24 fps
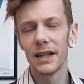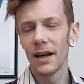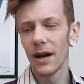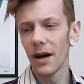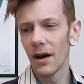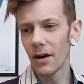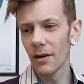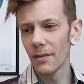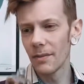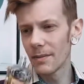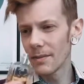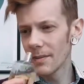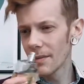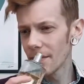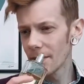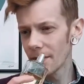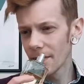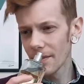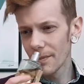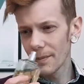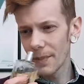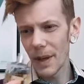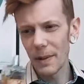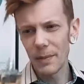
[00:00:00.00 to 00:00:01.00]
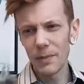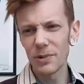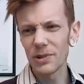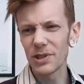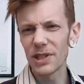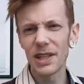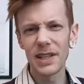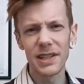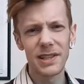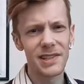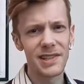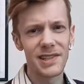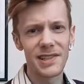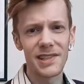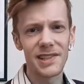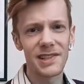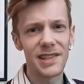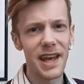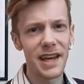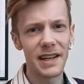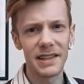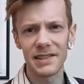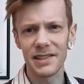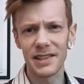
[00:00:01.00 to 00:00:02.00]
Um, people say this is
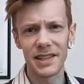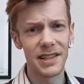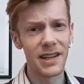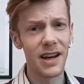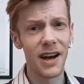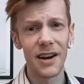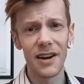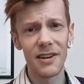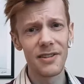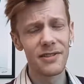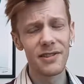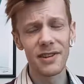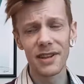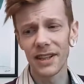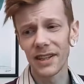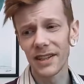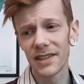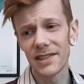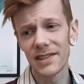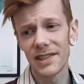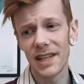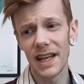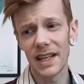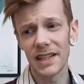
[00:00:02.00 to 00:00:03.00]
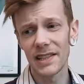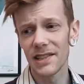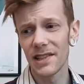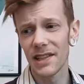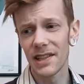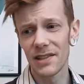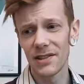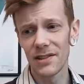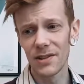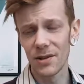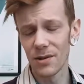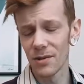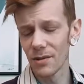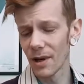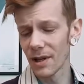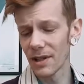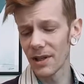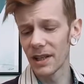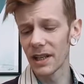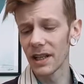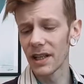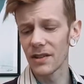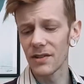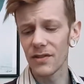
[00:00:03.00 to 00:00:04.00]
sexy. I don't think it's sexy at all. I
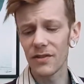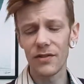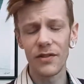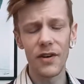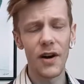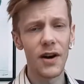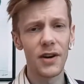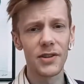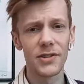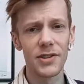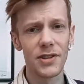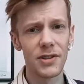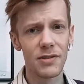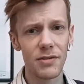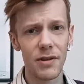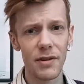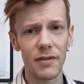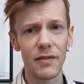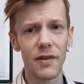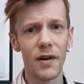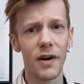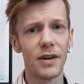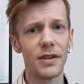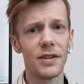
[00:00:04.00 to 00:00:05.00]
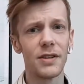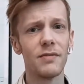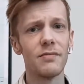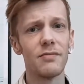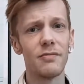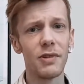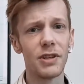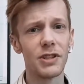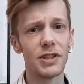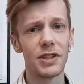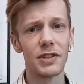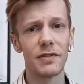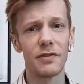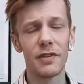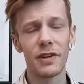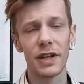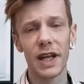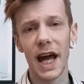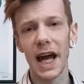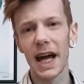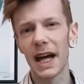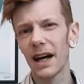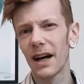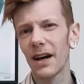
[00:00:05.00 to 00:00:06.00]
think it's far too refined and rigid for
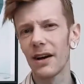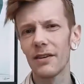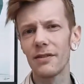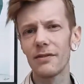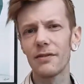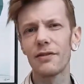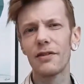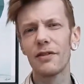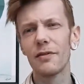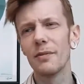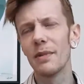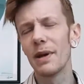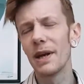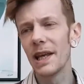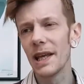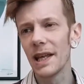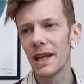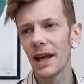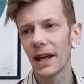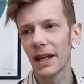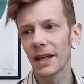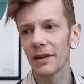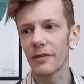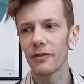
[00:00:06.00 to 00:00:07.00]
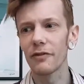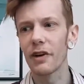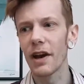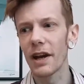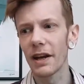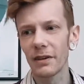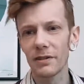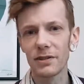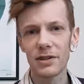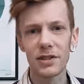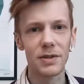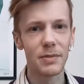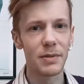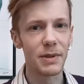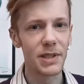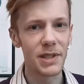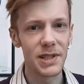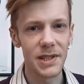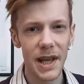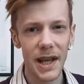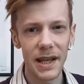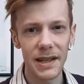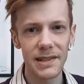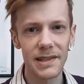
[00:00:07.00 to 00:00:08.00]
that. for me, like a fragrance to be
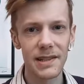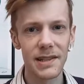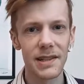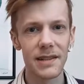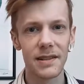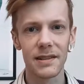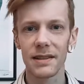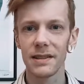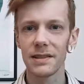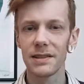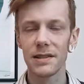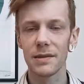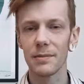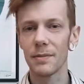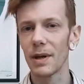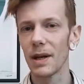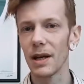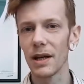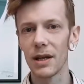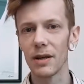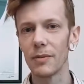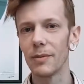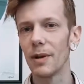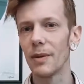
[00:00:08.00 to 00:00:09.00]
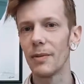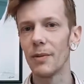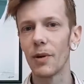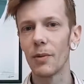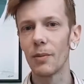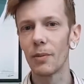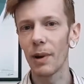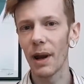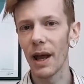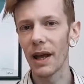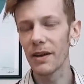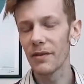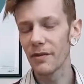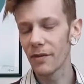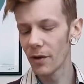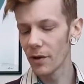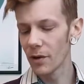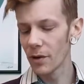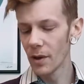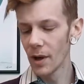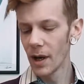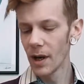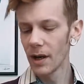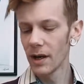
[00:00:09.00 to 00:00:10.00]
sexy, it needs to be a little bit more
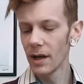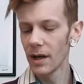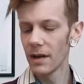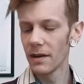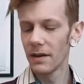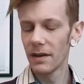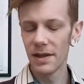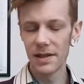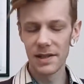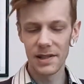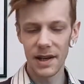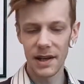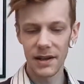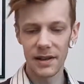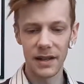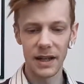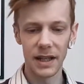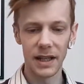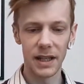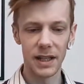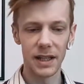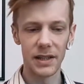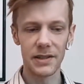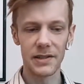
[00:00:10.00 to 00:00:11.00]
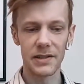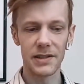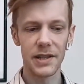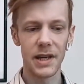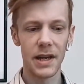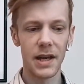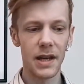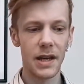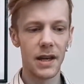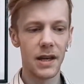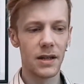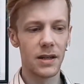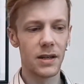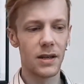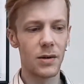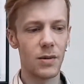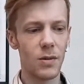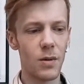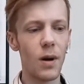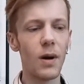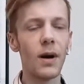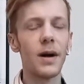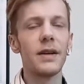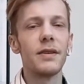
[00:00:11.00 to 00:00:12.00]
playful. This, I think, is
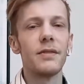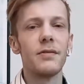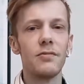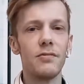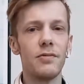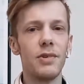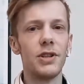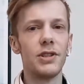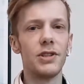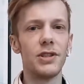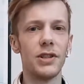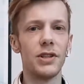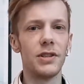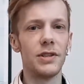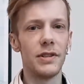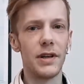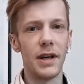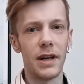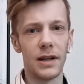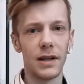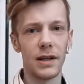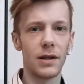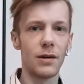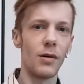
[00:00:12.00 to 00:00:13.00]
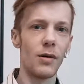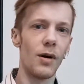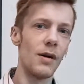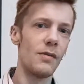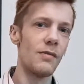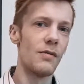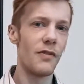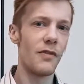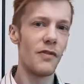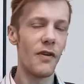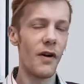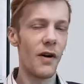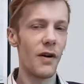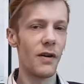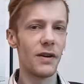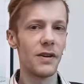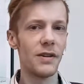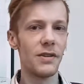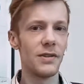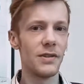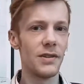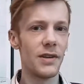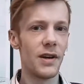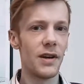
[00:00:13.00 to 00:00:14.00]
quite rigid and quite
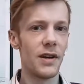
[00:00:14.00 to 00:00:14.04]
refined.